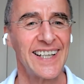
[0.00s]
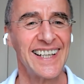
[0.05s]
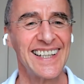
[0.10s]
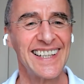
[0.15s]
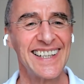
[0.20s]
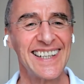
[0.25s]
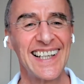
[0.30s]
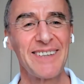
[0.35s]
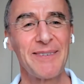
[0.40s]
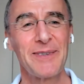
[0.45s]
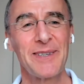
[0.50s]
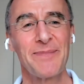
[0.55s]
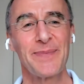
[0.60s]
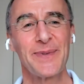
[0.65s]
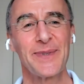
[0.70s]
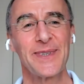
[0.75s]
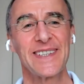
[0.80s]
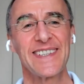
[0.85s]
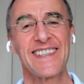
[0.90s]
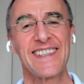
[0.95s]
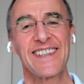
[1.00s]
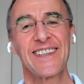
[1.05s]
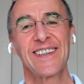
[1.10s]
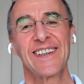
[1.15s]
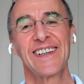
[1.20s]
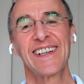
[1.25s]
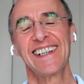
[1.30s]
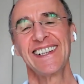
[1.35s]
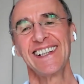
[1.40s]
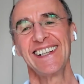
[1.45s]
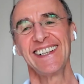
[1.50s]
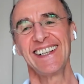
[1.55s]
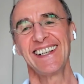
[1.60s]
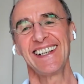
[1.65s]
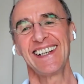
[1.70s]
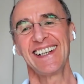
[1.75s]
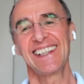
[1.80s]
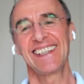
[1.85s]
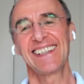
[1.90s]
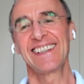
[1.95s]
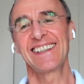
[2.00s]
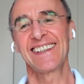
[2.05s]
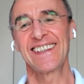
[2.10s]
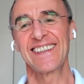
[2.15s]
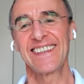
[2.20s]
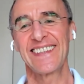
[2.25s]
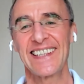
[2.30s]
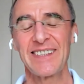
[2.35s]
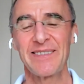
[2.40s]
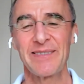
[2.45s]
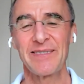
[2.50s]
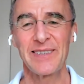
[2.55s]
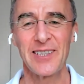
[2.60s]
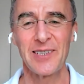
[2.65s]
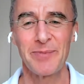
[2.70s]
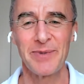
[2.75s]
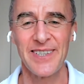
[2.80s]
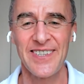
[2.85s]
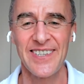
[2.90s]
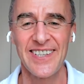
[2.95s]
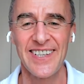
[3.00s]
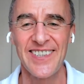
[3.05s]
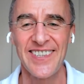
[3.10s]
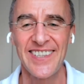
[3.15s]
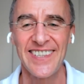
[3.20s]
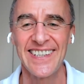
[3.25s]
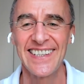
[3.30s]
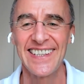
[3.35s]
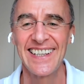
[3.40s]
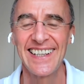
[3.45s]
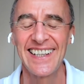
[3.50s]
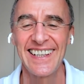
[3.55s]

at one point. So, yeah, thank you for the appreciation.